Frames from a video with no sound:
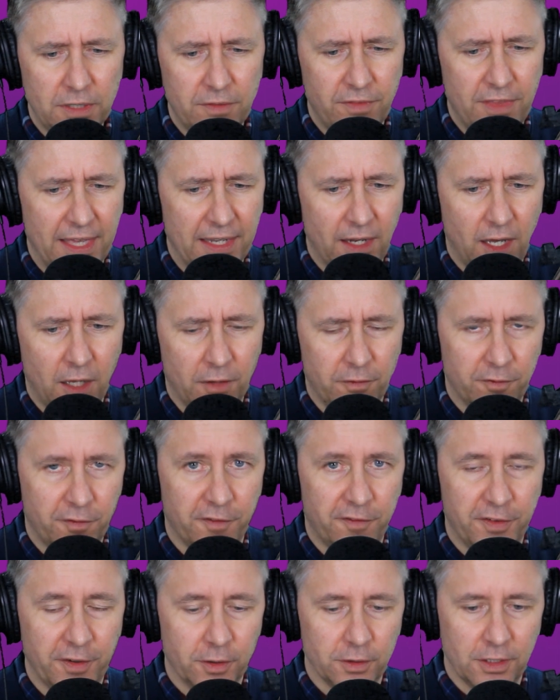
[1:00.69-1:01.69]
live that
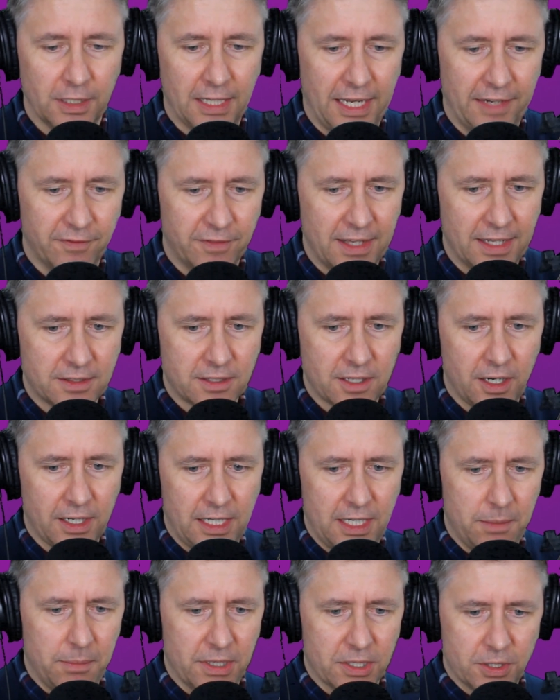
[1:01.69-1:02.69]
unfulfilled life. That's our
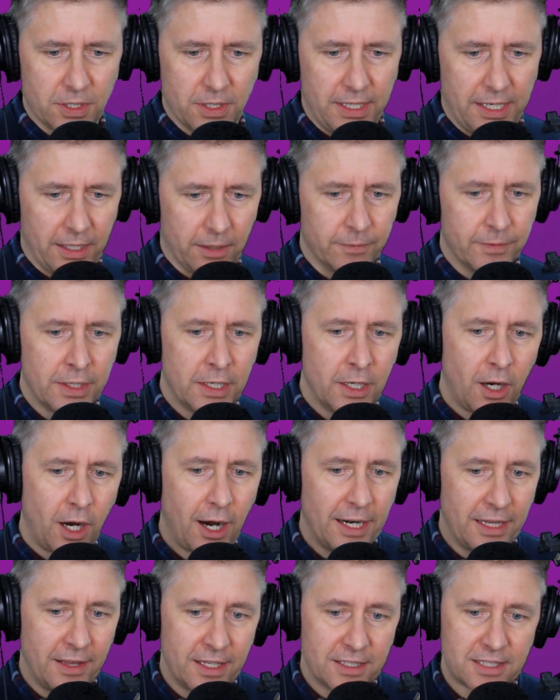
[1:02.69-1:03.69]
key mission here. All
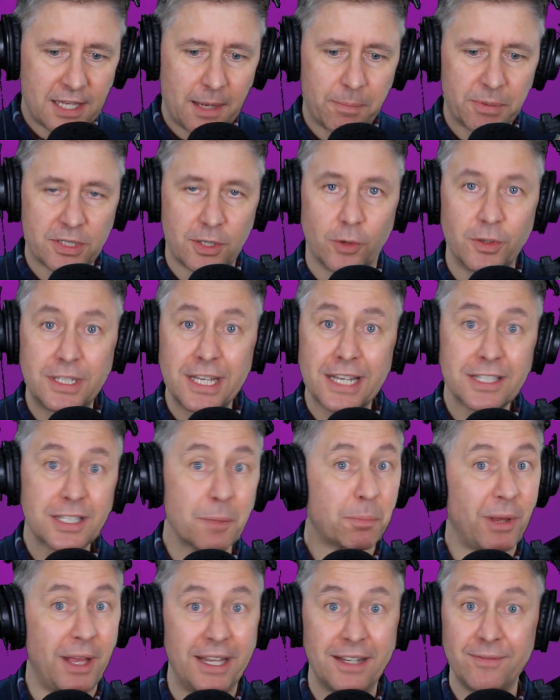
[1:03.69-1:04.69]
right, in this episode,
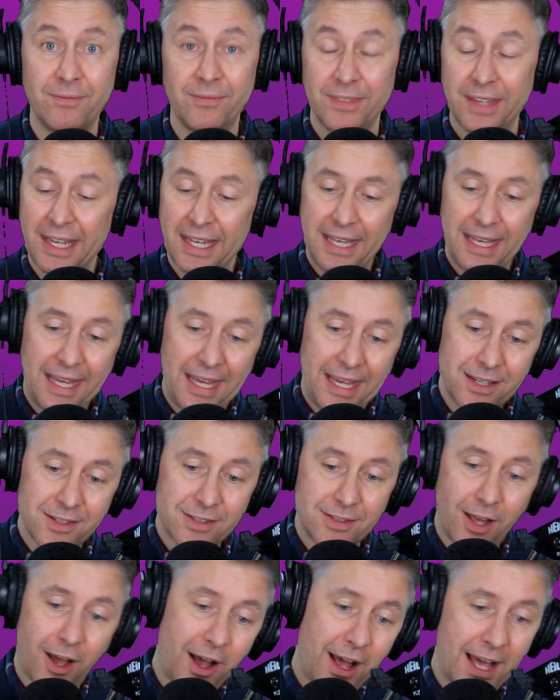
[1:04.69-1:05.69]
discipline
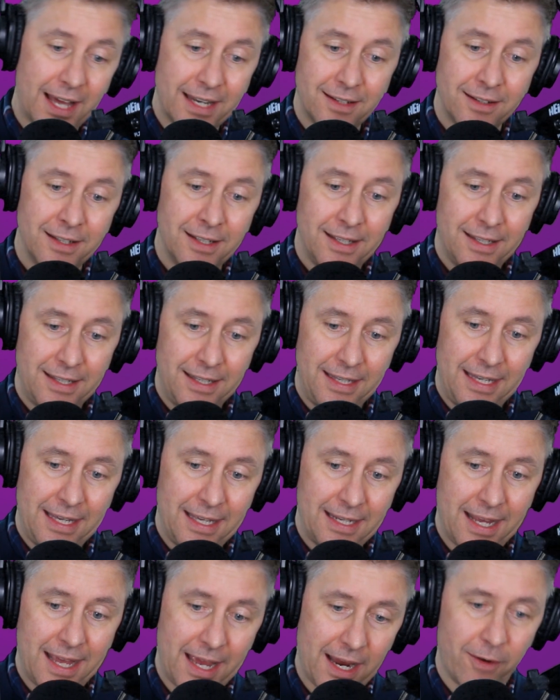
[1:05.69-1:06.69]
is not
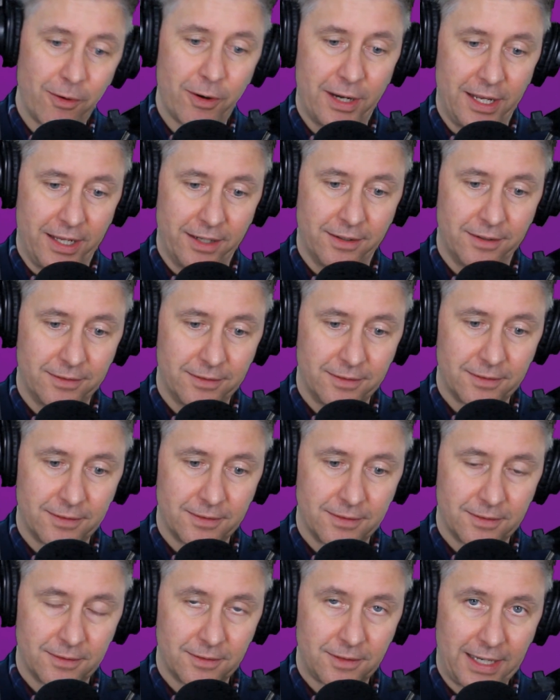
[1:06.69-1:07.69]
inherited.
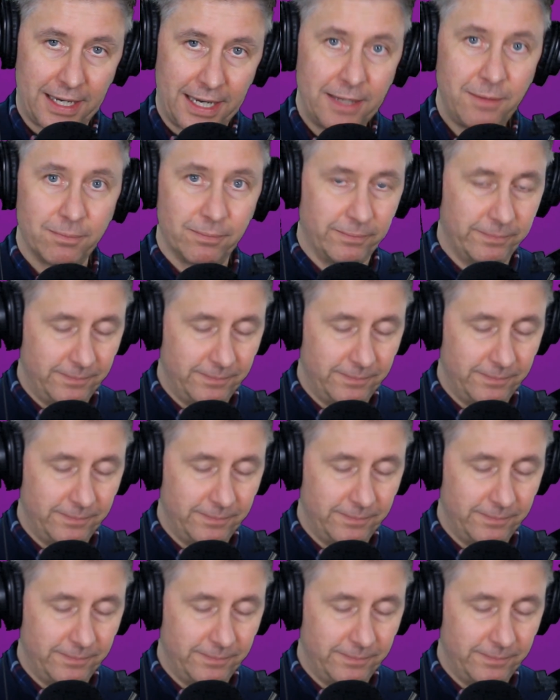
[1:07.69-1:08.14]
Okay?